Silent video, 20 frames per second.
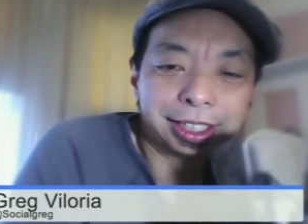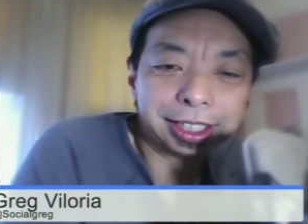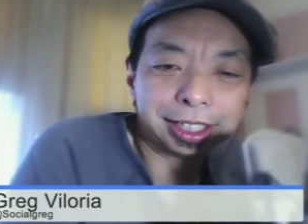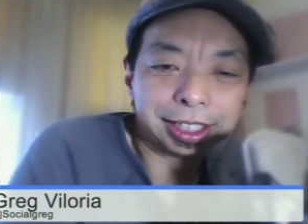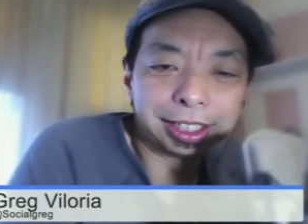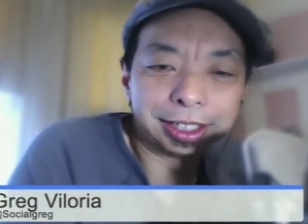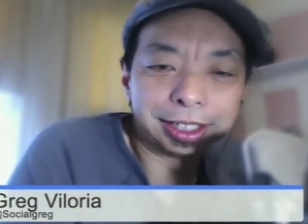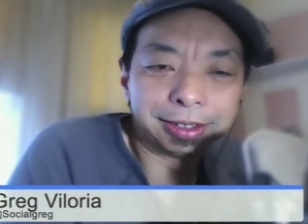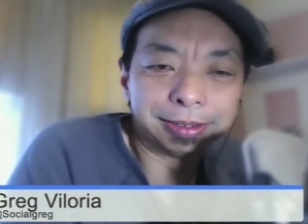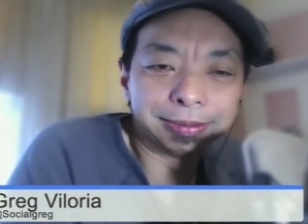
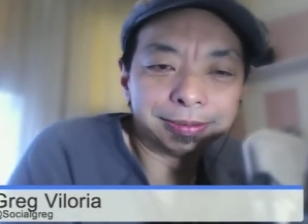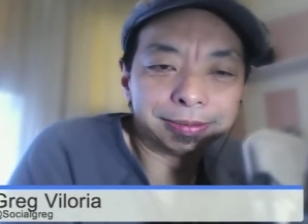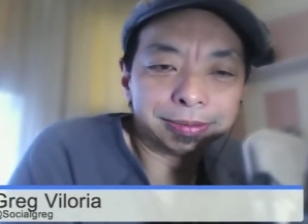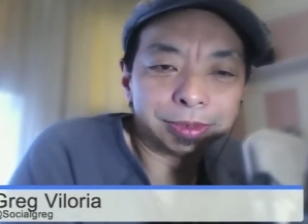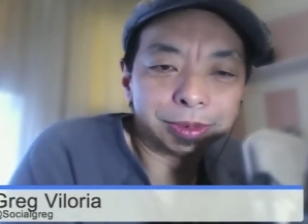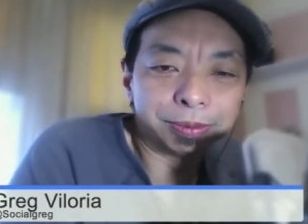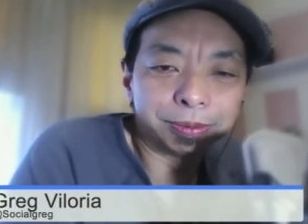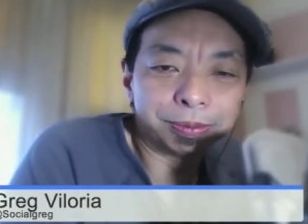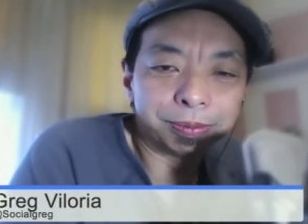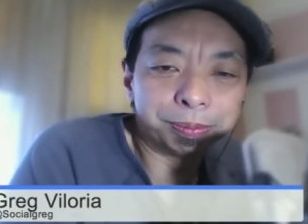um,
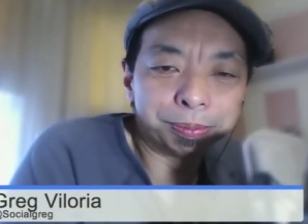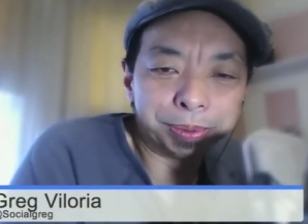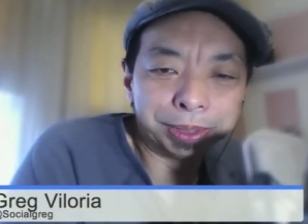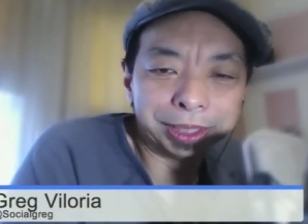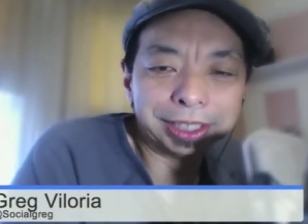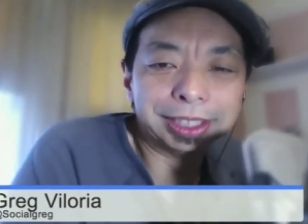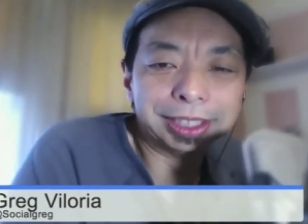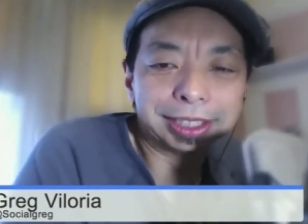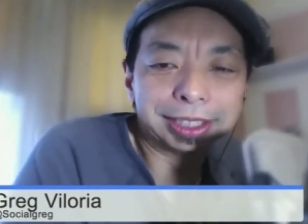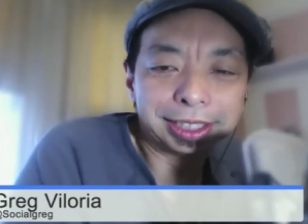
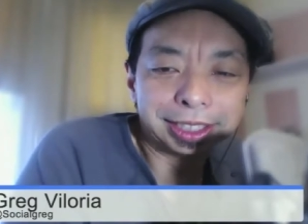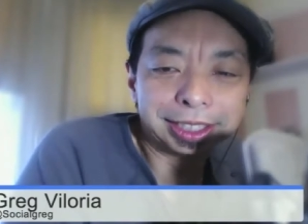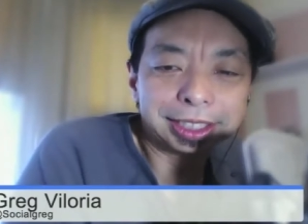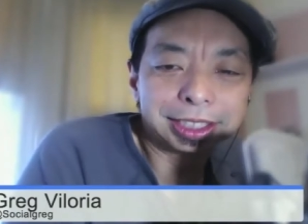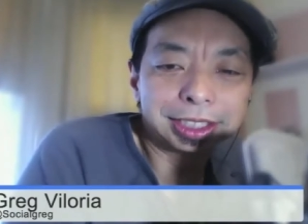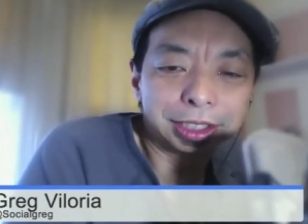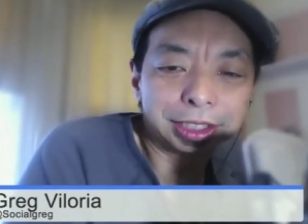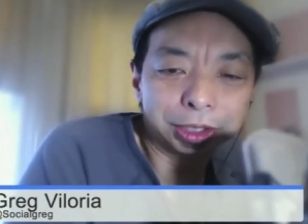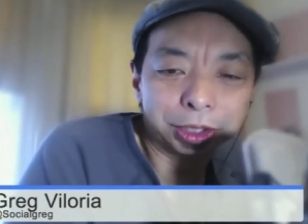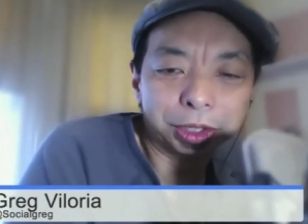build
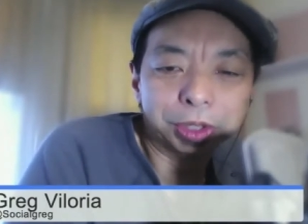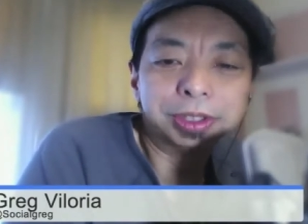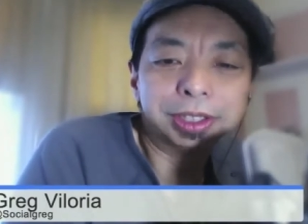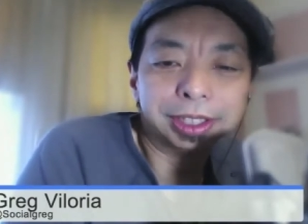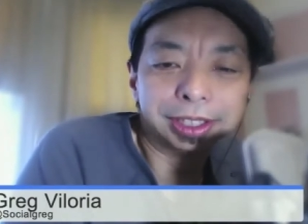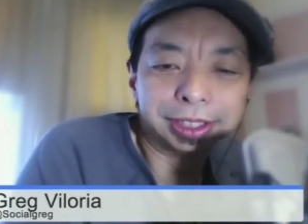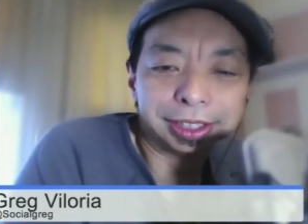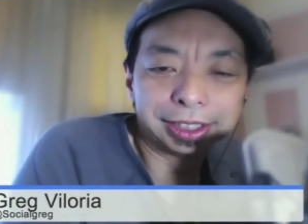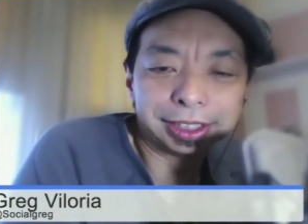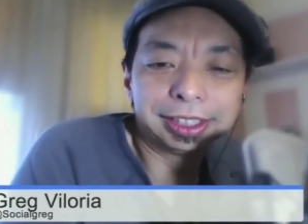this
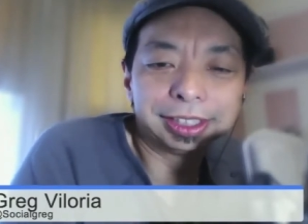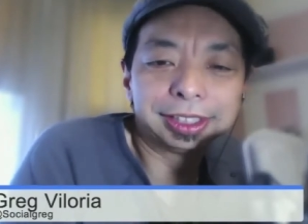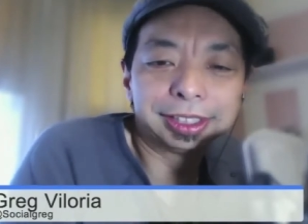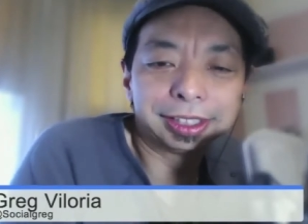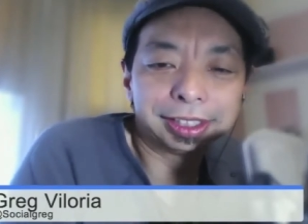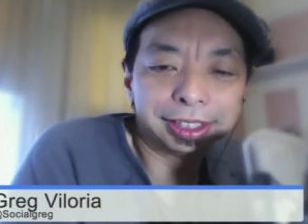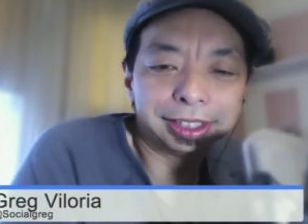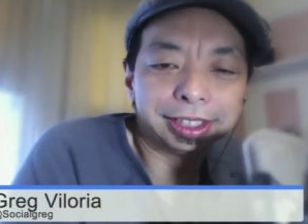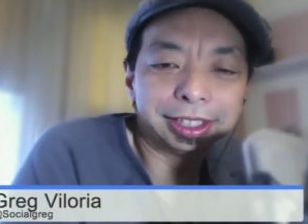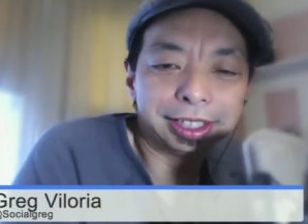locally
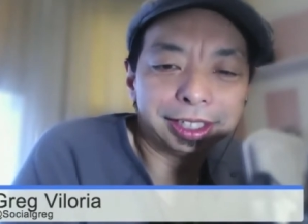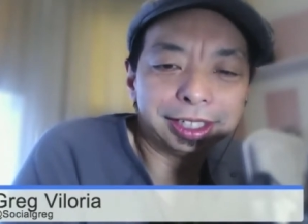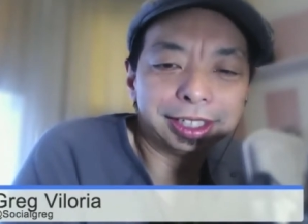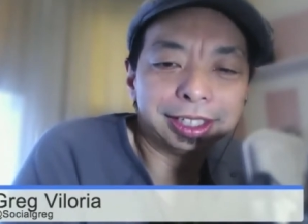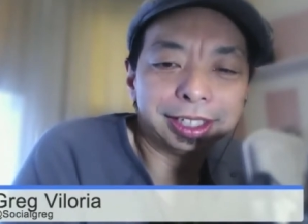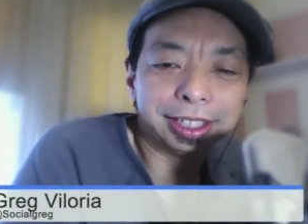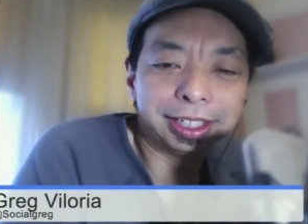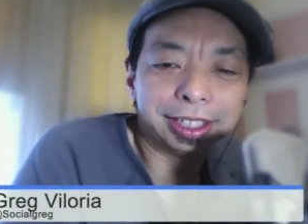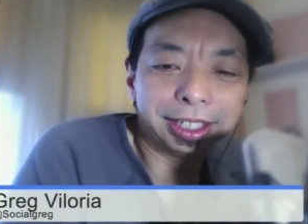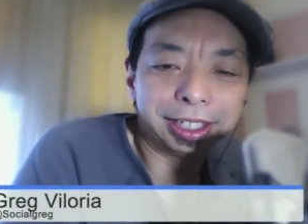in,
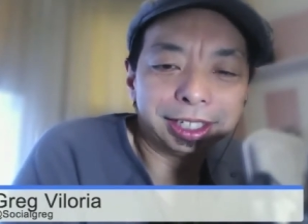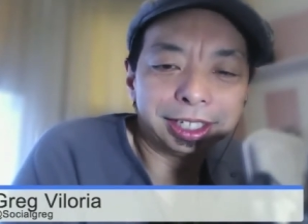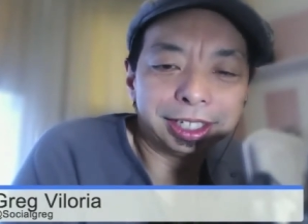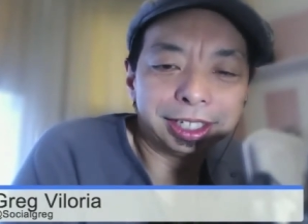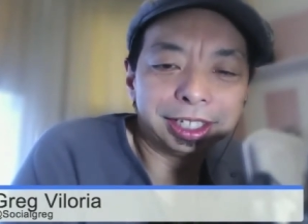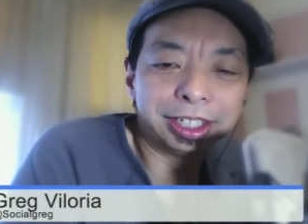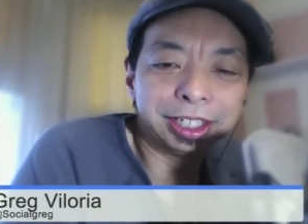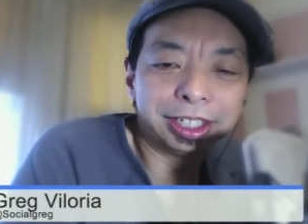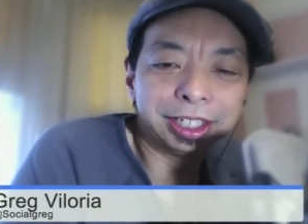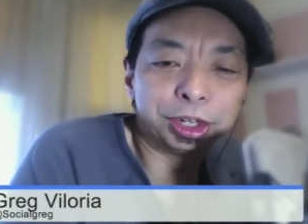in, in your
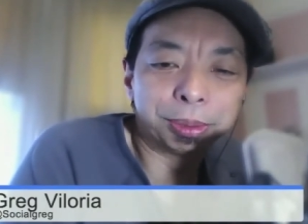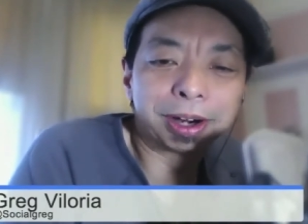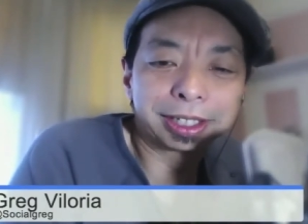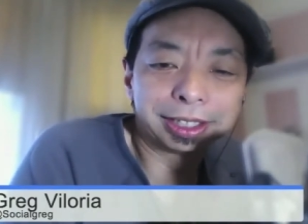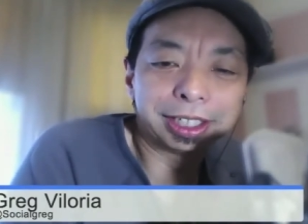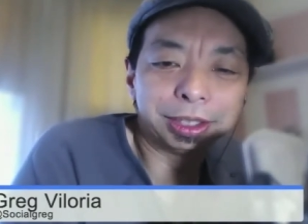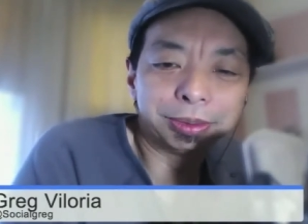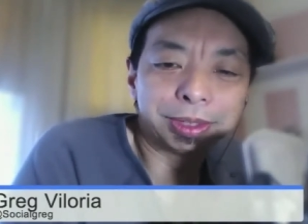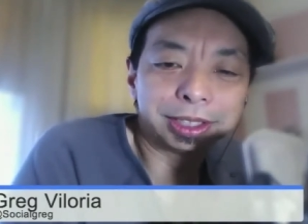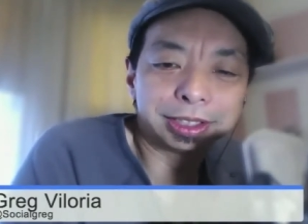
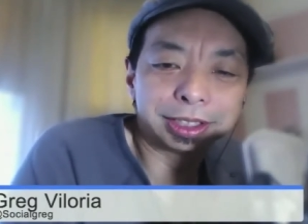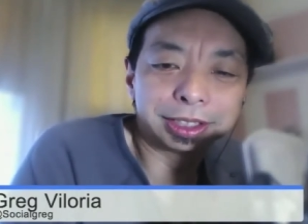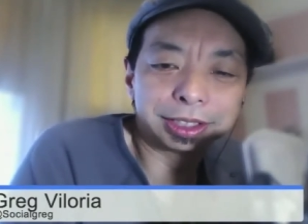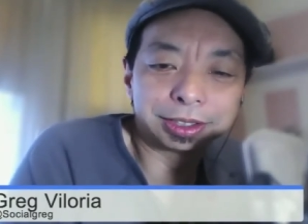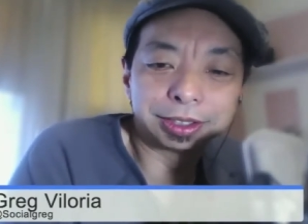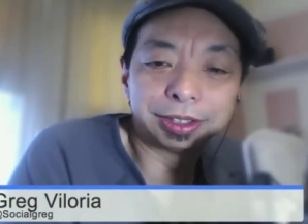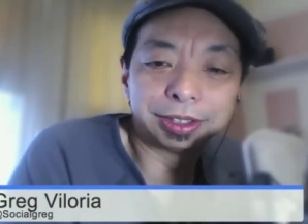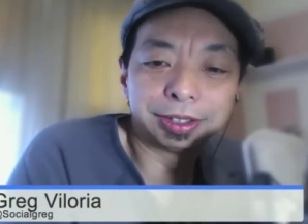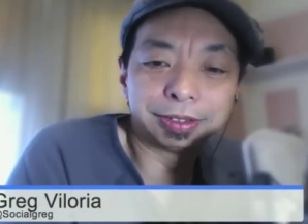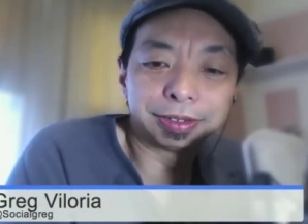market that you want
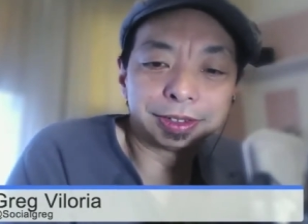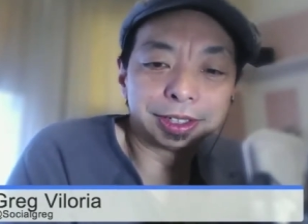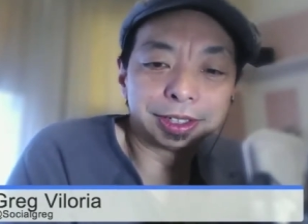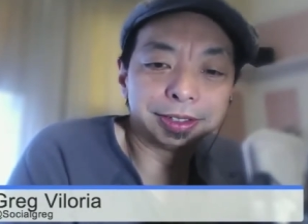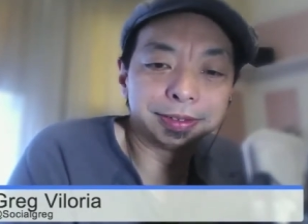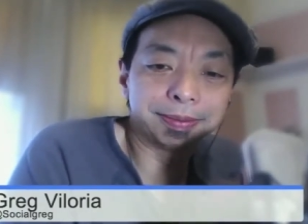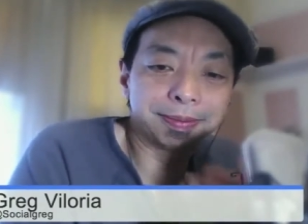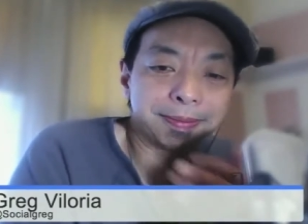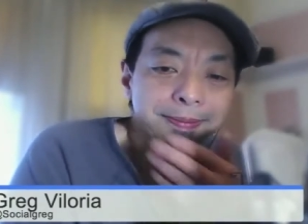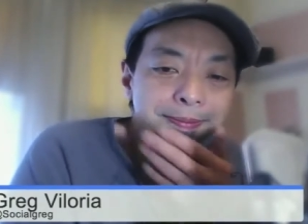to serve,
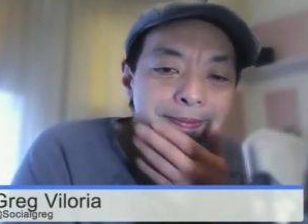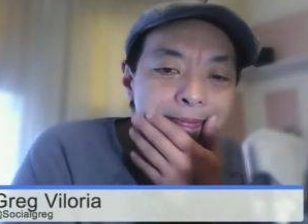right?